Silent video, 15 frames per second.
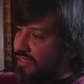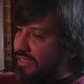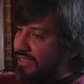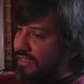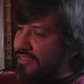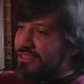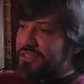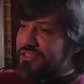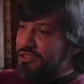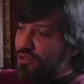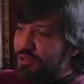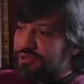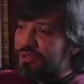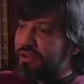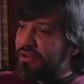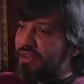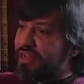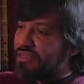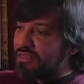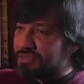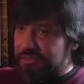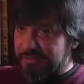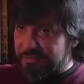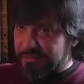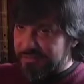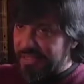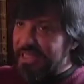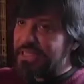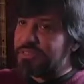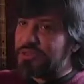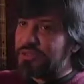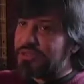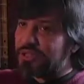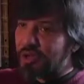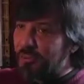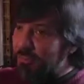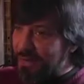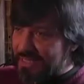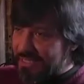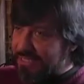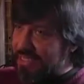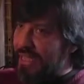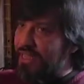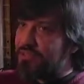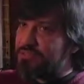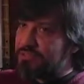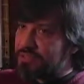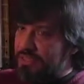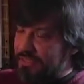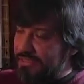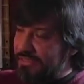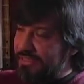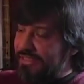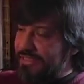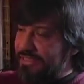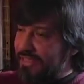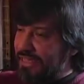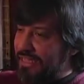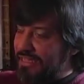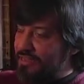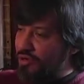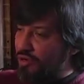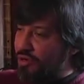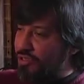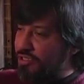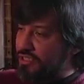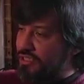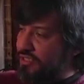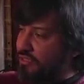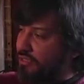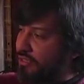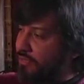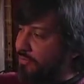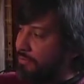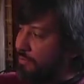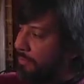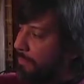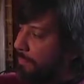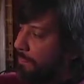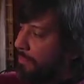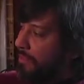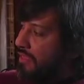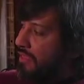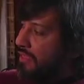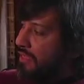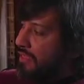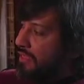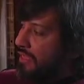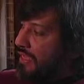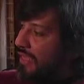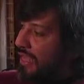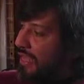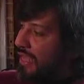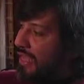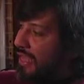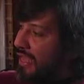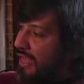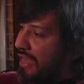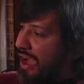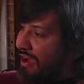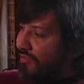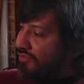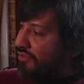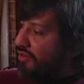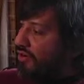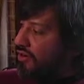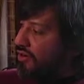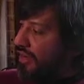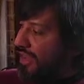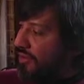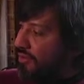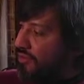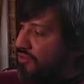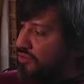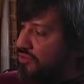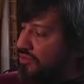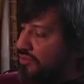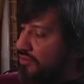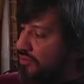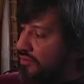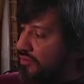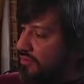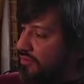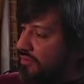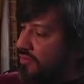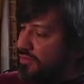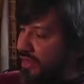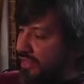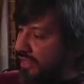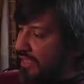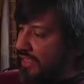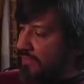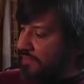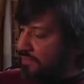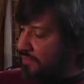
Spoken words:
this new direction, yes, with complex sounds and noises. After I was already